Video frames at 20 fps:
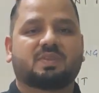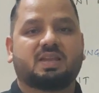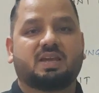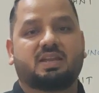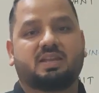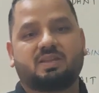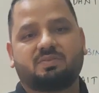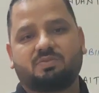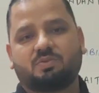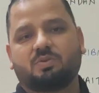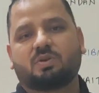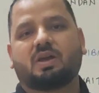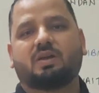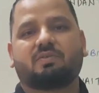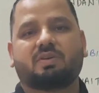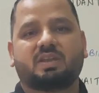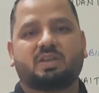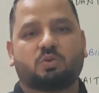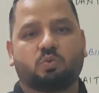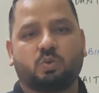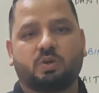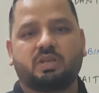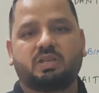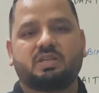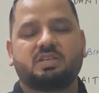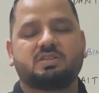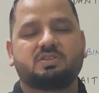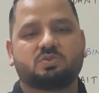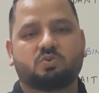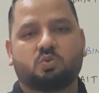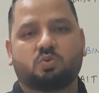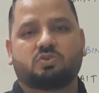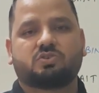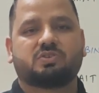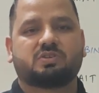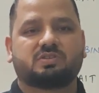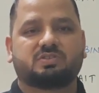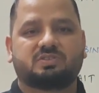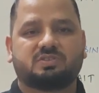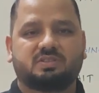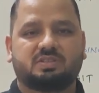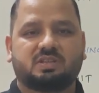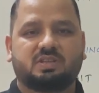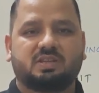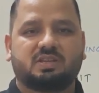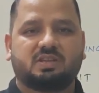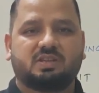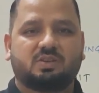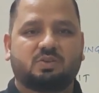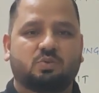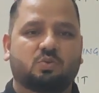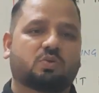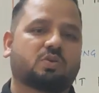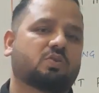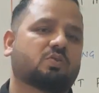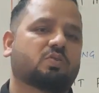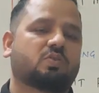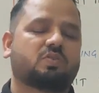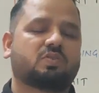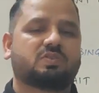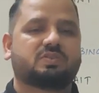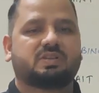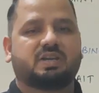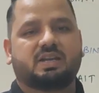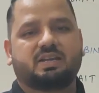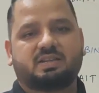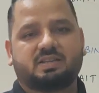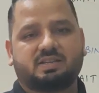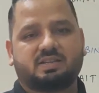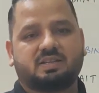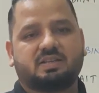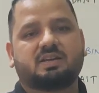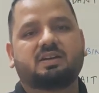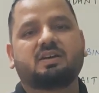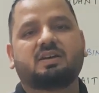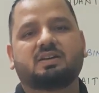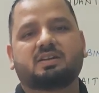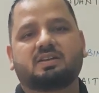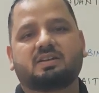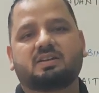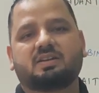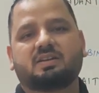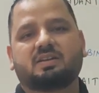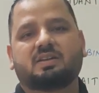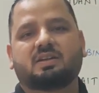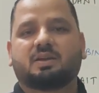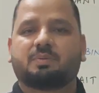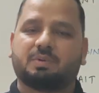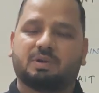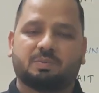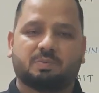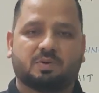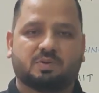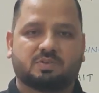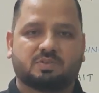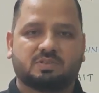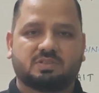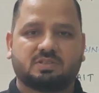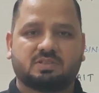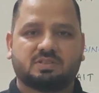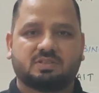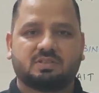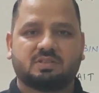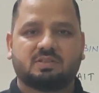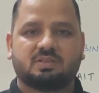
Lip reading: And if you have any queries, questions, you can always write in a comment box.